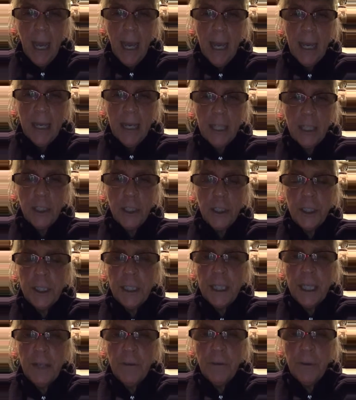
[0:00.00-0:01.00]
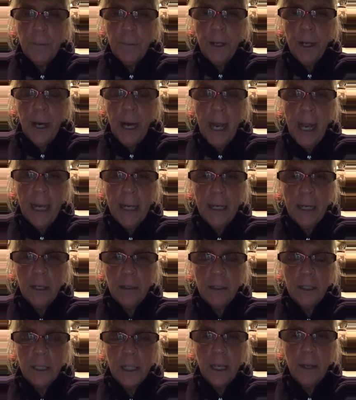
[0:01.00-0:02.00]
And as you see from your
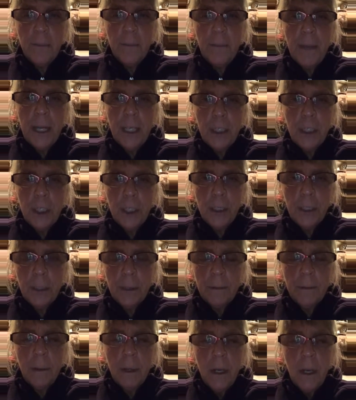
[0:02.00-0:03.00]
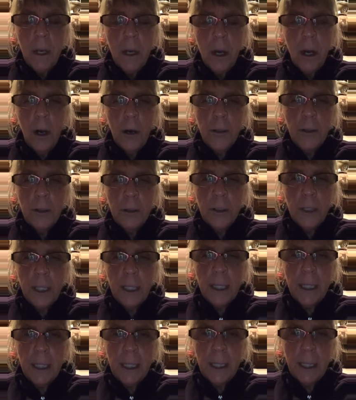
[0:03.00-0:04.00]
handouts, a measure are those
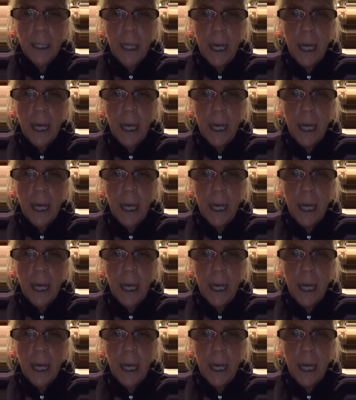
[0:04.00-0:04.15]
little